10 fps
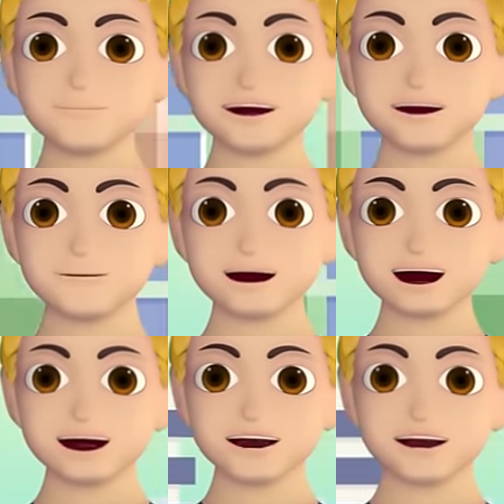
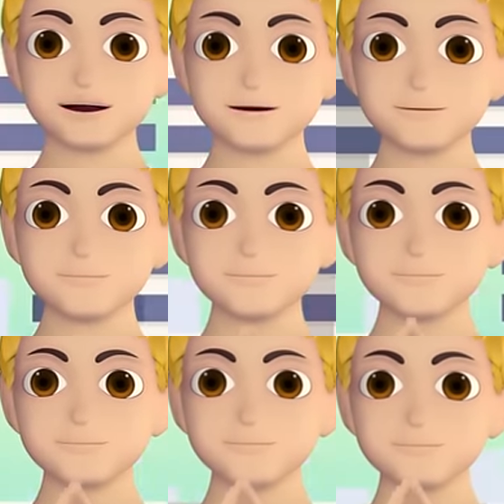Ambulance.
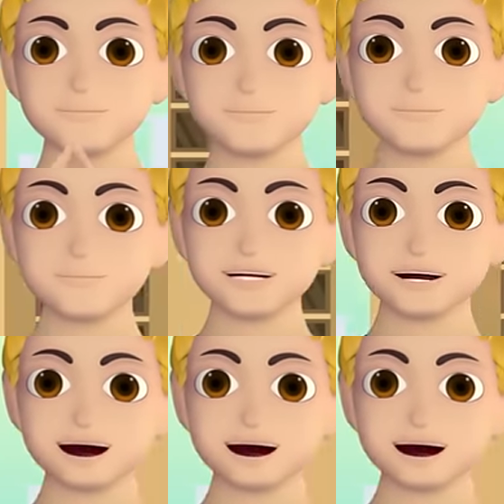Can